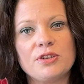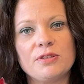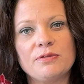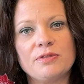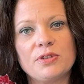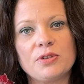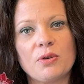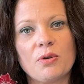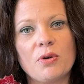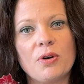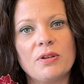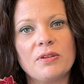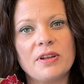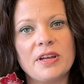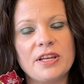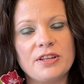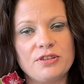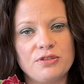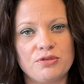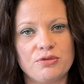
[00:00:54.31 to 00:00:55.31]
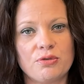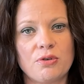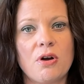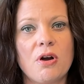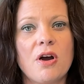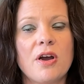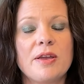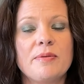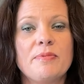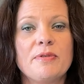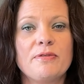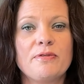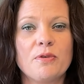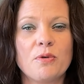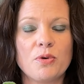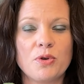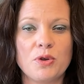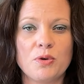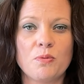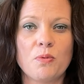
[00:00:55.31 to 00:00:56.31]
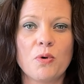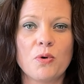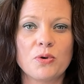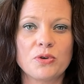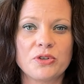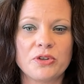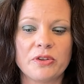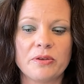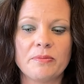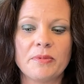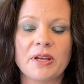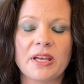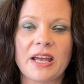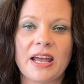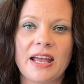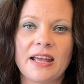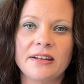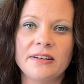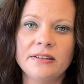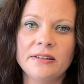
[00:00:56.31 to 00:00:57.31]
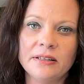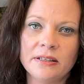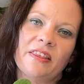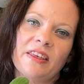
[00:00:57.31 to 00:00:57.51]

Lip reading: of soil is dry before you water them again.